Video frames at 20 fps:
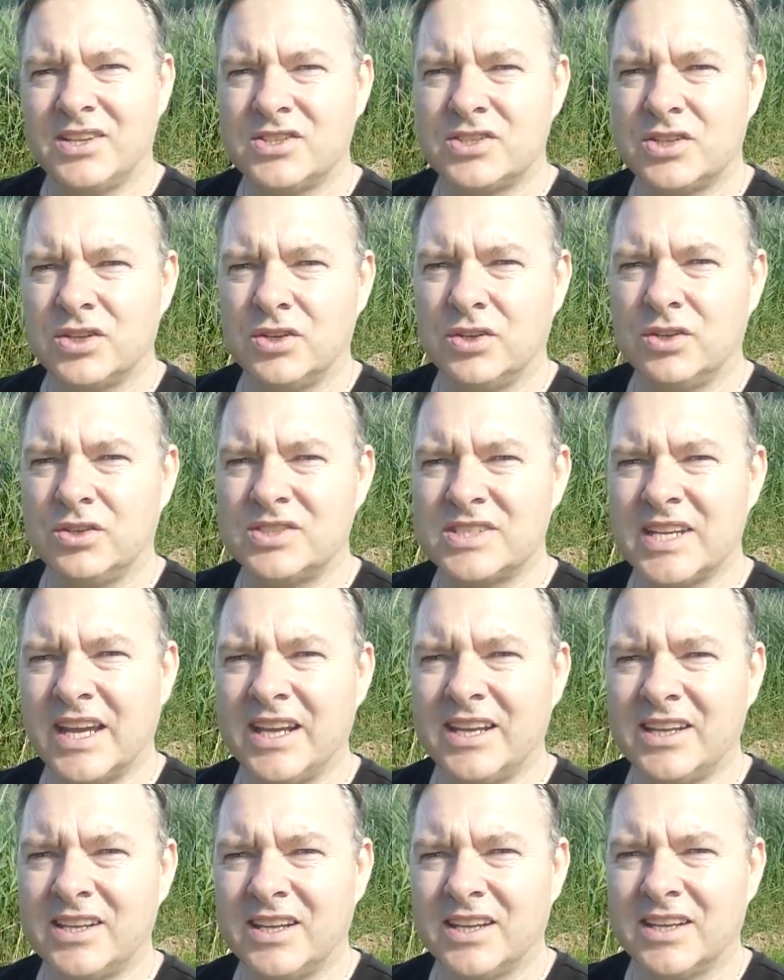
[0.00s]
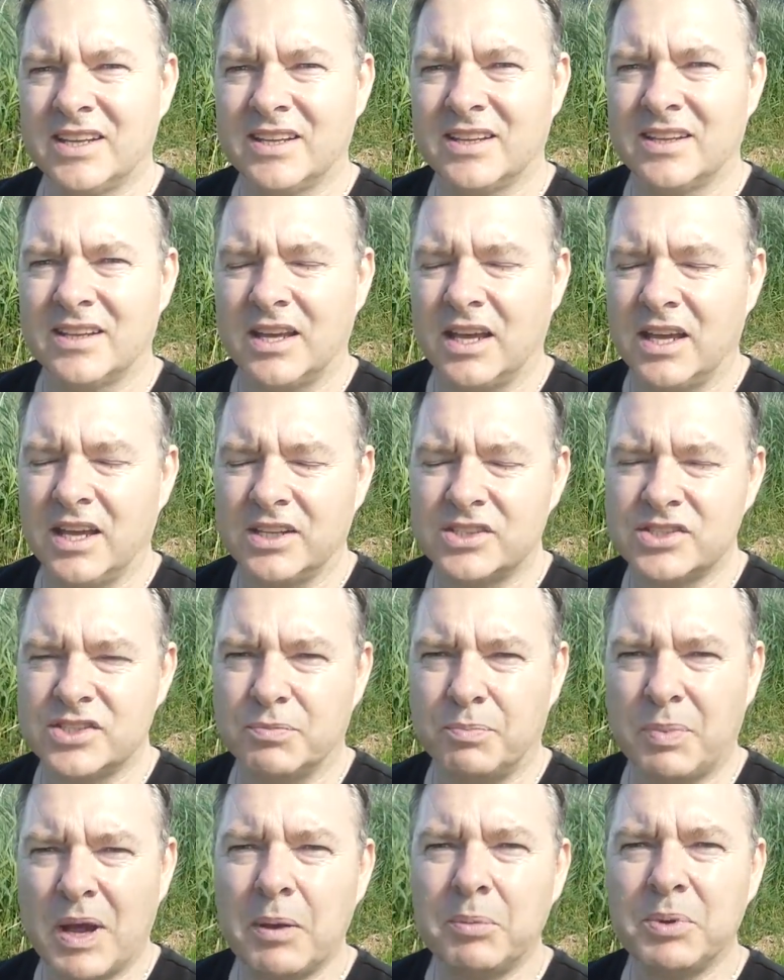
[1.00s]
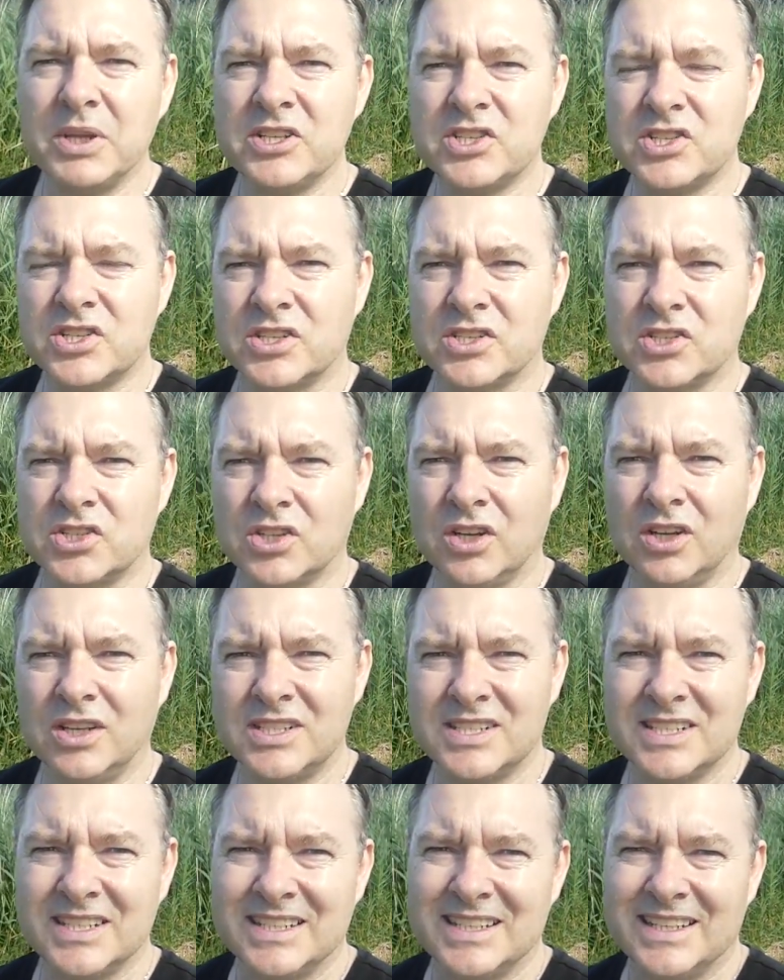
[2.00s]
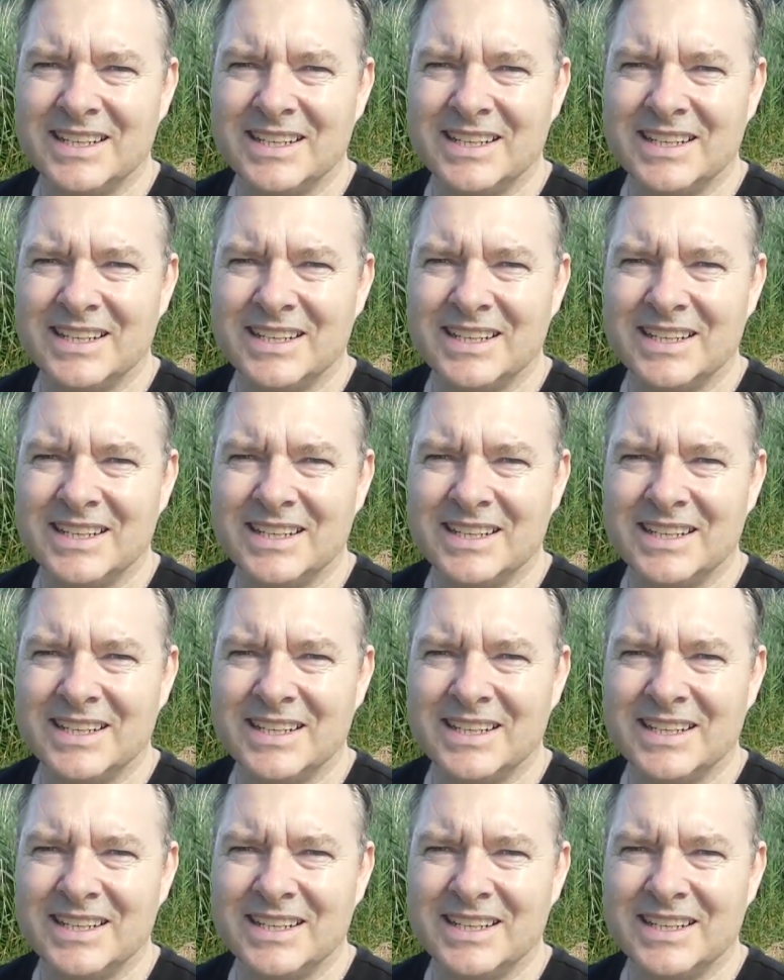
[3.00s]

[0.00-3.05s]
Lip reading: to take to publish the shot,